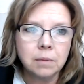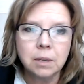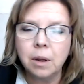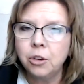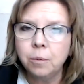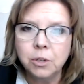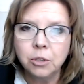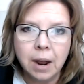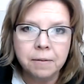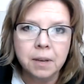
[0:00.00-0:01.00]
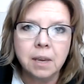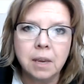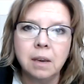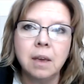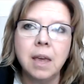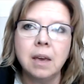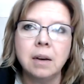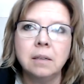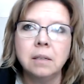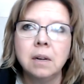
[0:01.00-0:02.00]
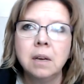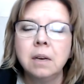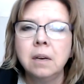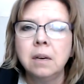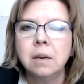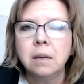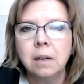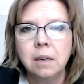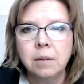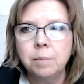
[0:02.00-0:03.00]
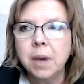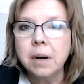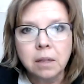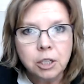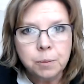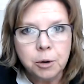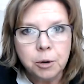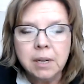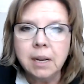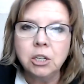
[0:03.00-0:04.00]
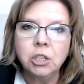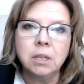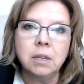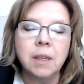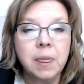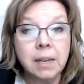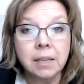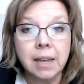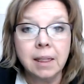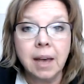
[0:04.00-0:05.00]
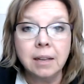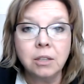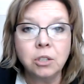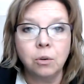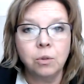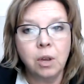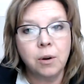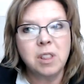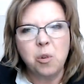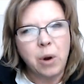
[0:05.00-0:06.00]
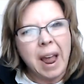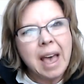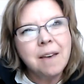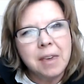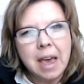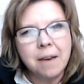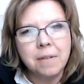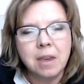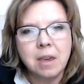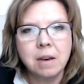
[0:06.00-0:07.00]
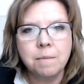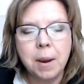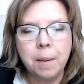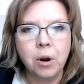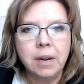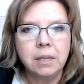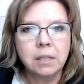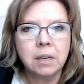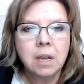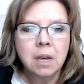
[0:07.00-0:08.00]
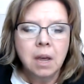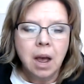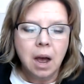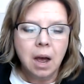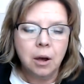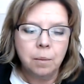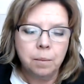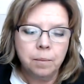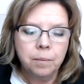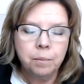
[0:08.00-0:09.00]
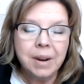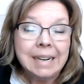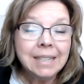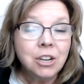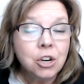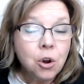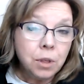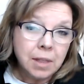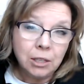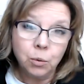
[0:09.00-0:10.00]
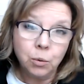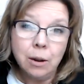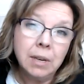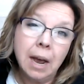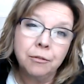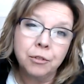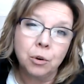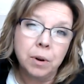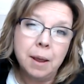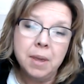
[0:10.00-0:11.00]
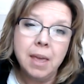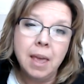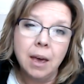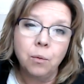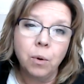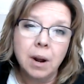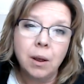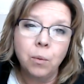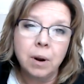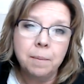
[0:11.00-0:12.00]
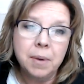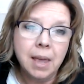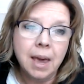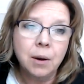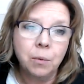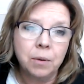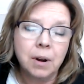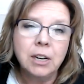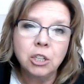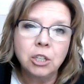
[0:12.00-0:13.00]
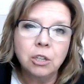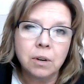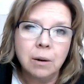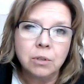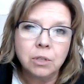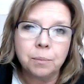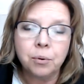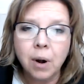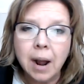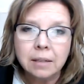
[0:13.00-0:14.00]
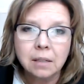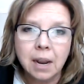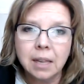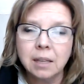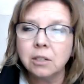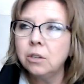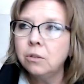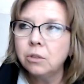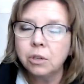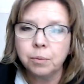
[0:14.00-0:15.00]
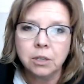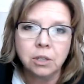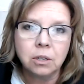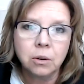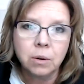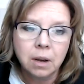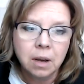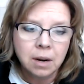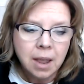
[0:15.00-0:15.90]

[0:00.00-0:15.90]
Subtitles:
human trafficking and medical experimentation and things like that. So they were heavy, heavy memories. But I didn't know that that's what I was after when I began. When I began with it, I just knew that I was depressed. I had this huge depression going on,